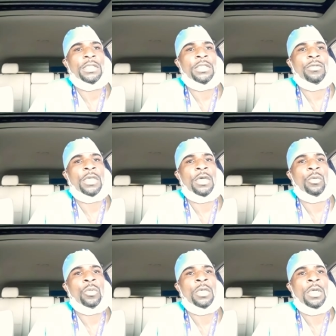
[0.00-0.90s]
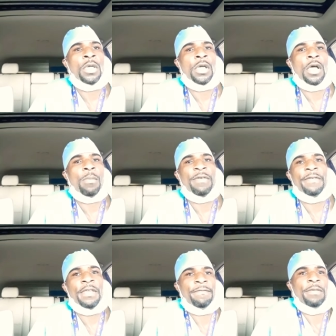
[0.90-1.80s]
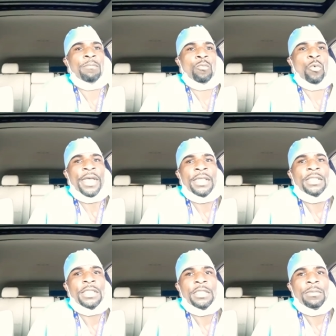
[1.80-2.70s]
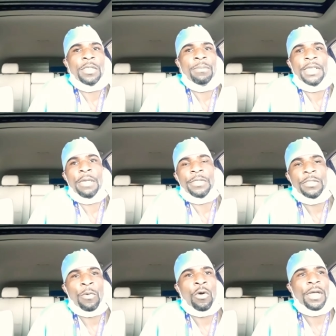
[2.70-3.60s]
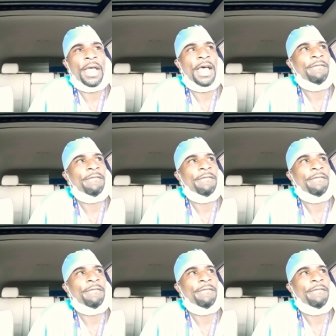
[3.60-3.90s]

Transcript: You know, if he wins, he beat up a small guy.